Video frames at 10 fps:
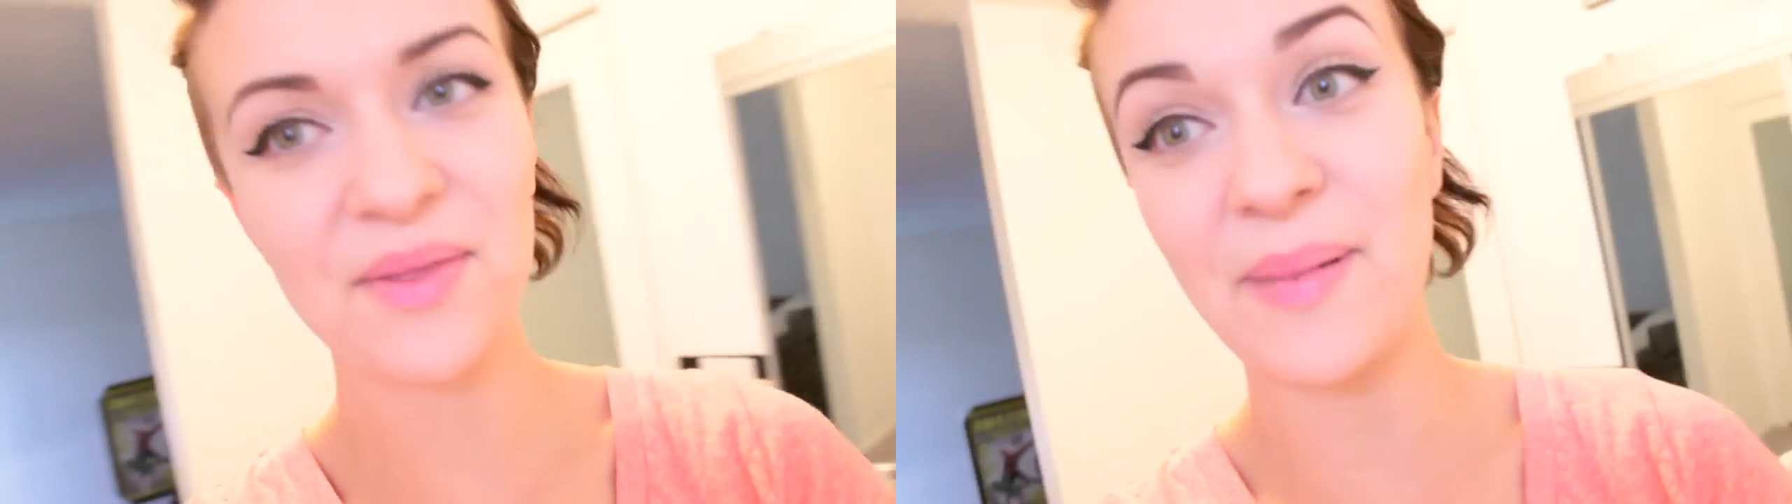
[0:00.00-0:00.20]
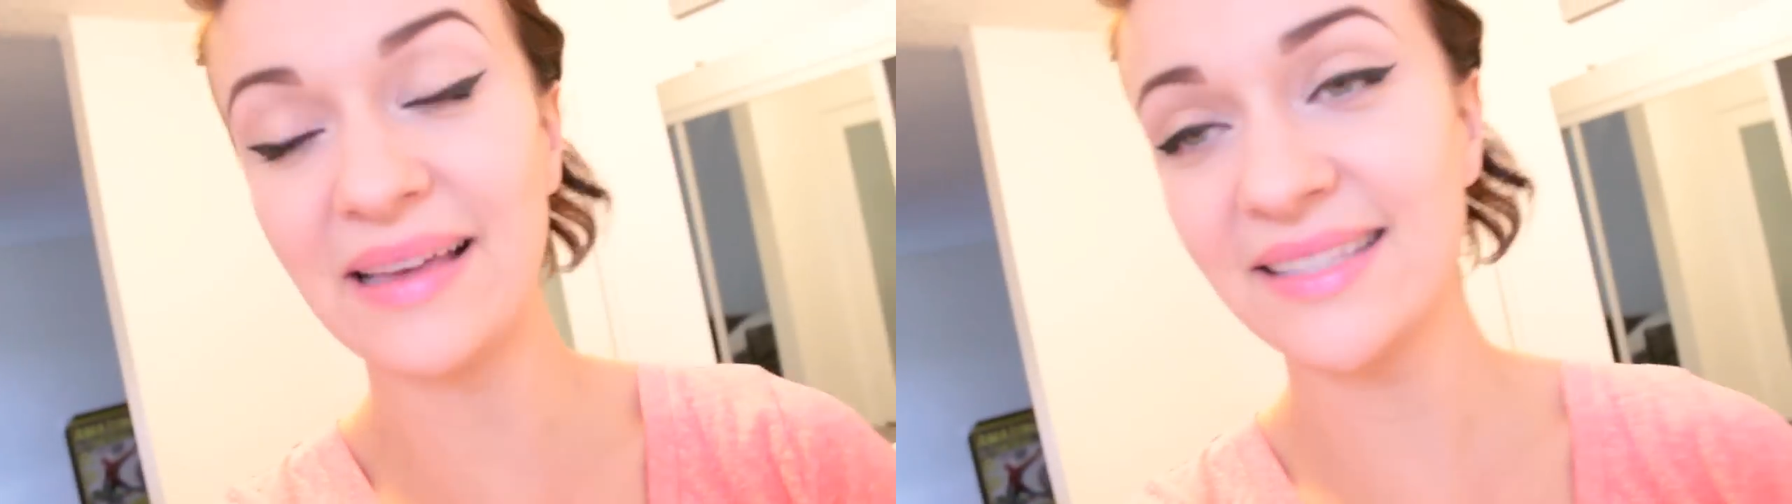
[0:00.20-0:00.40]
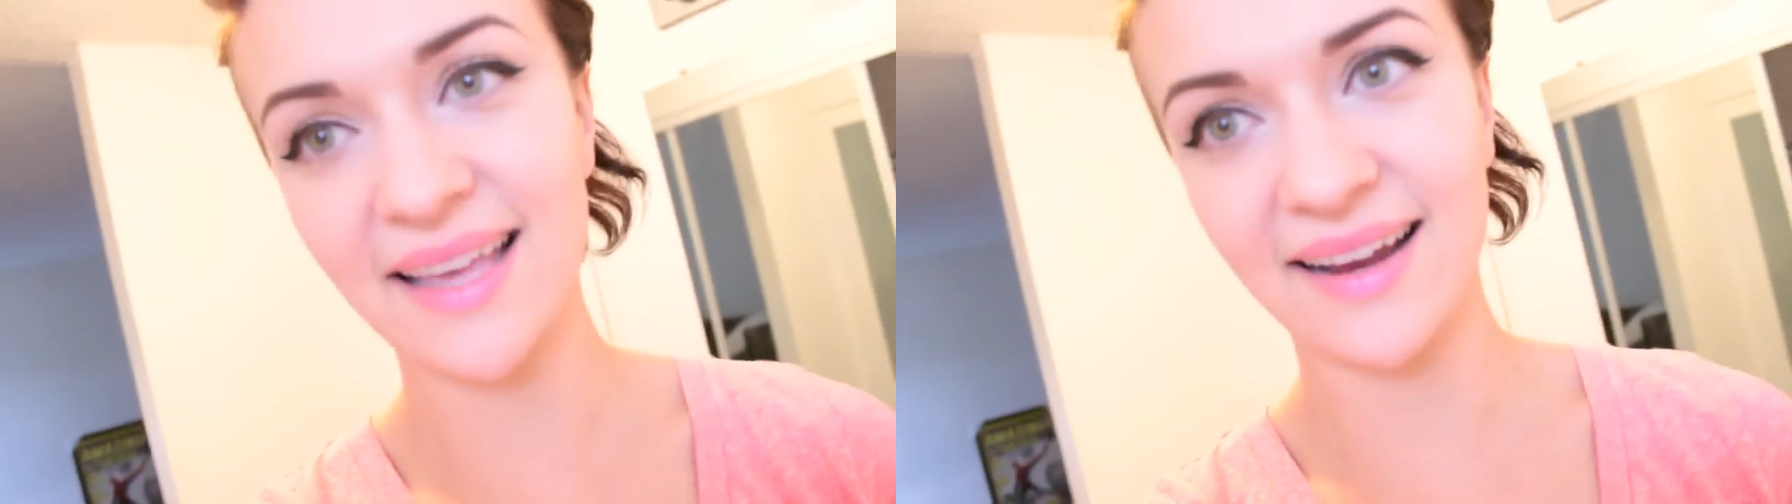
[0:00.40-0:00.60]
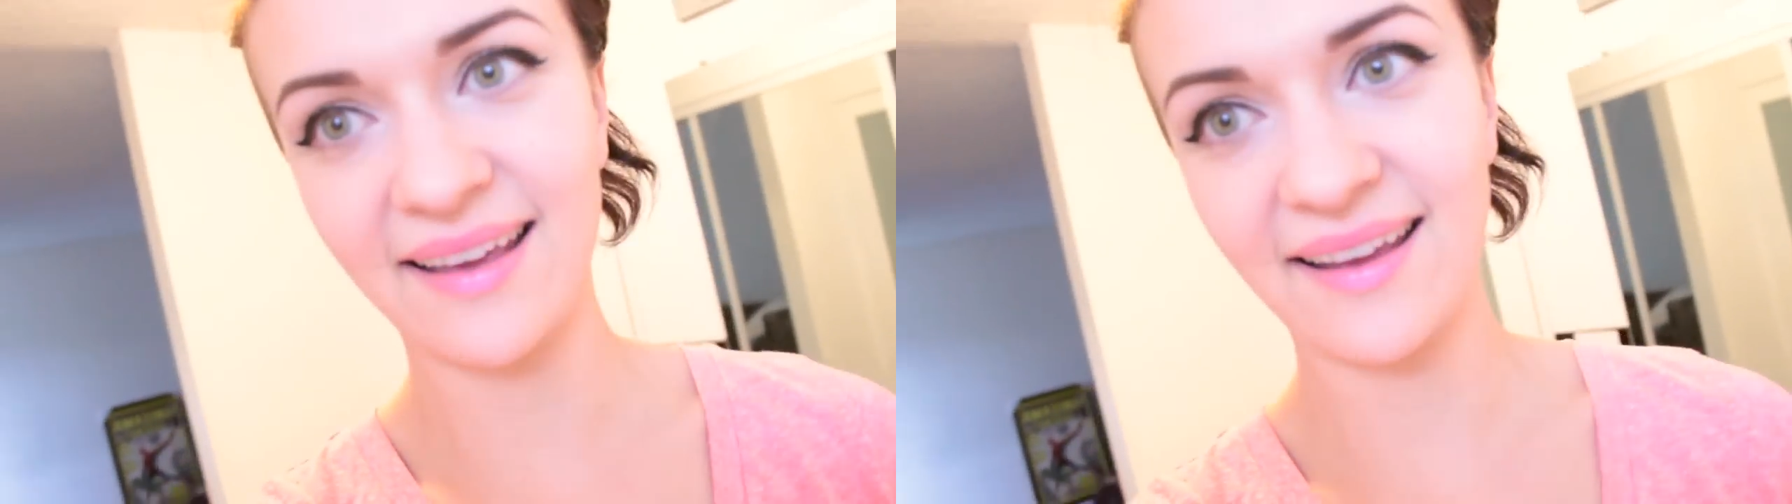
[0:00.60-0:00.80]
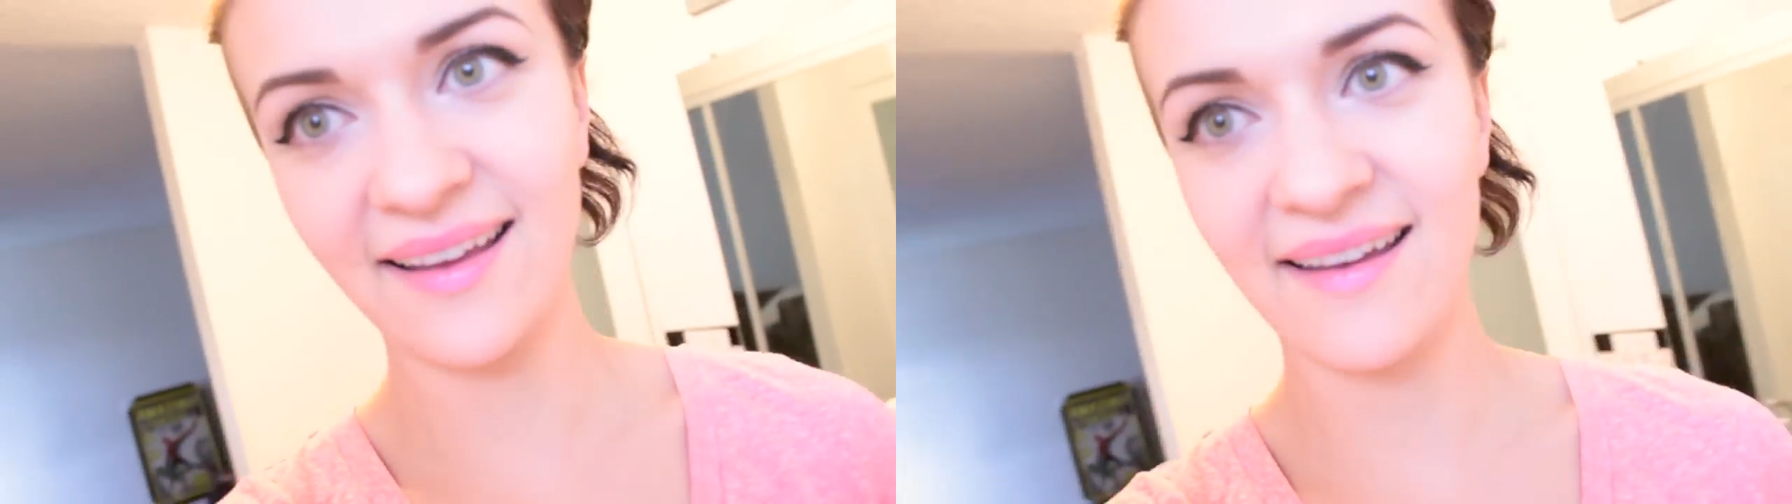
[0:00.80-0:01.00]
The best
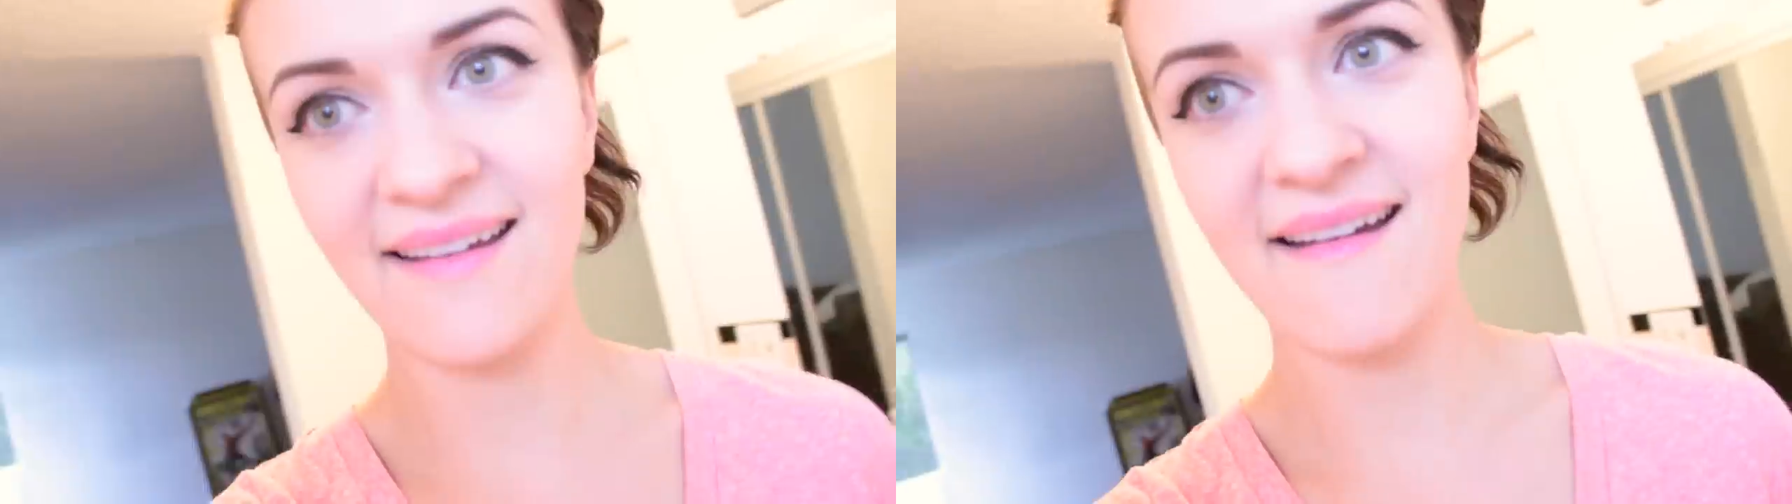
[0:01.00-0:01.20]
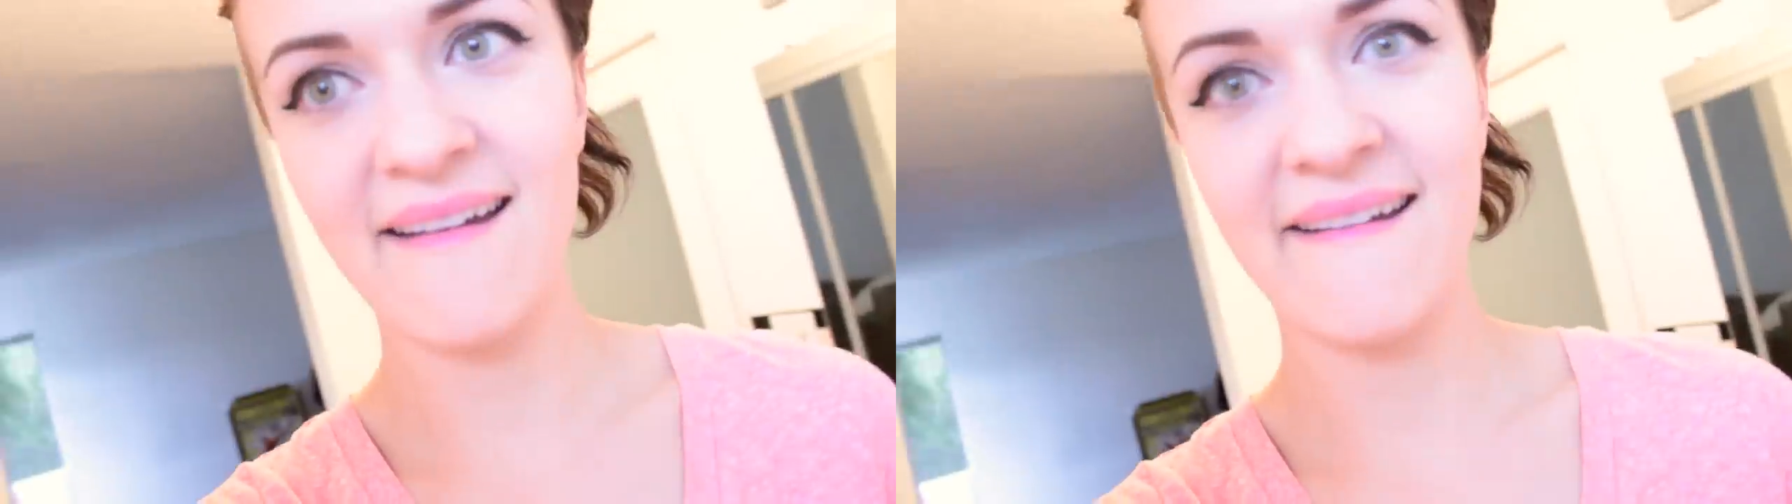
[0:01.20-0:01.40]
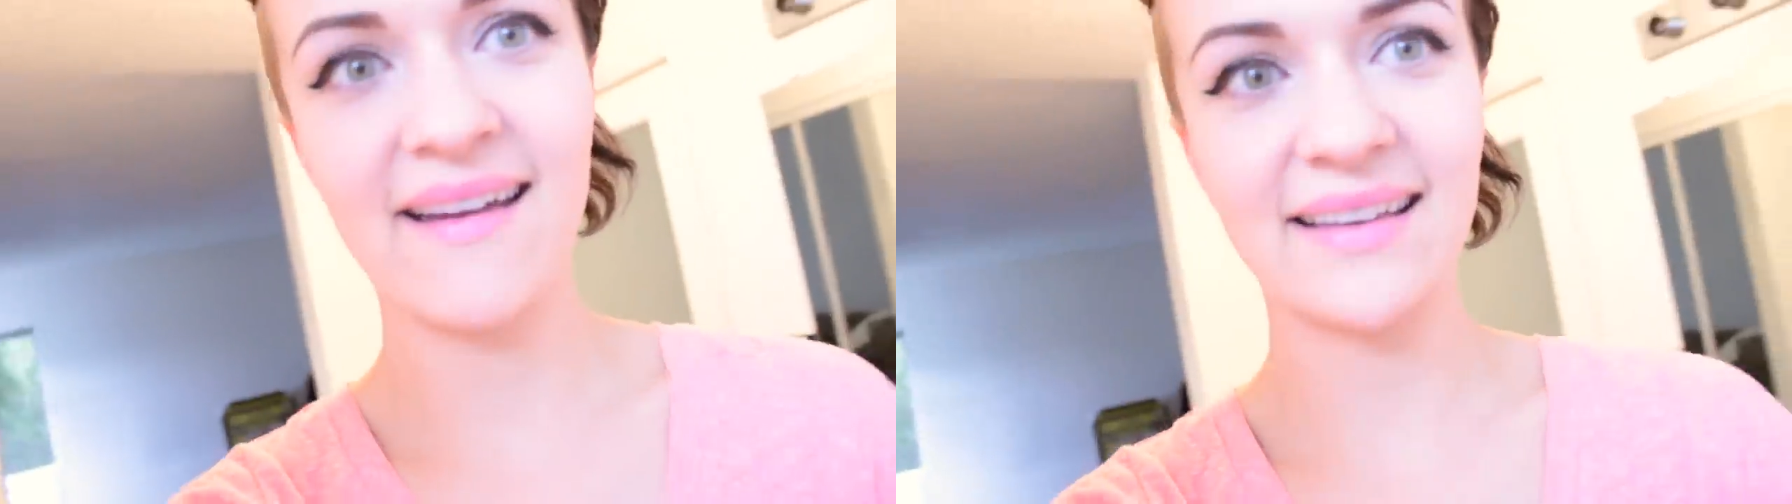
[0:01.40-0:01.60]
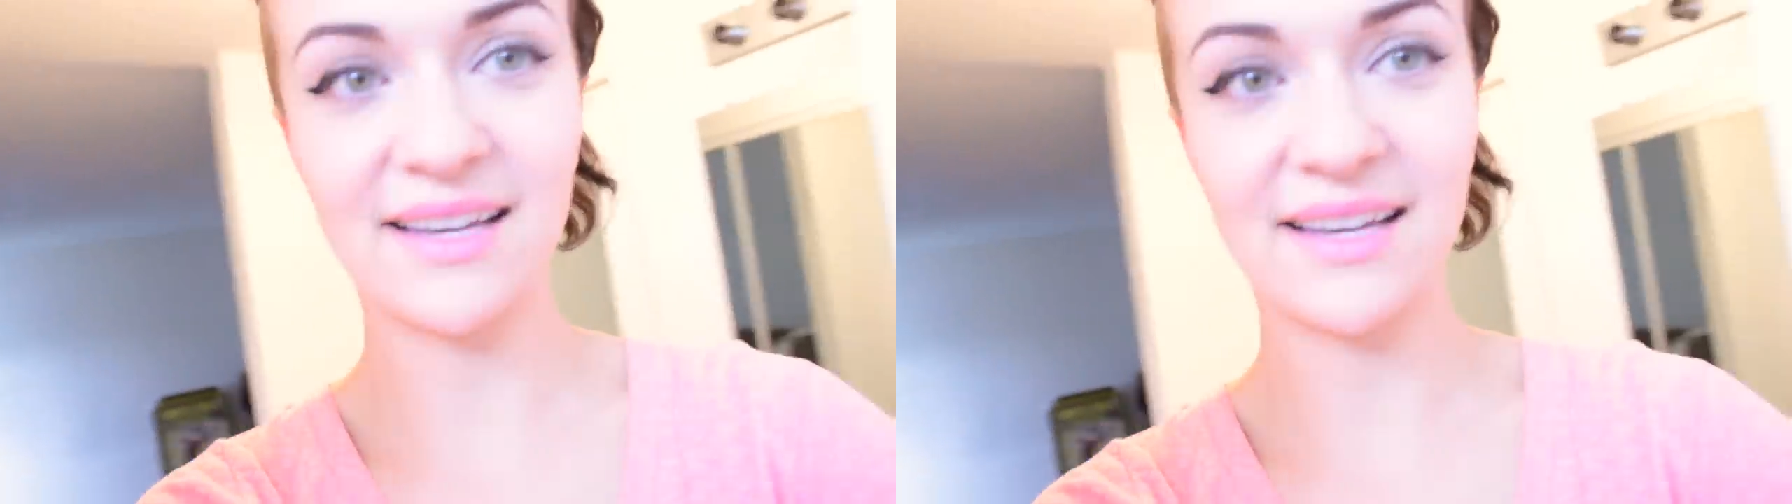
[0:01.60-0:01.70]
lighting is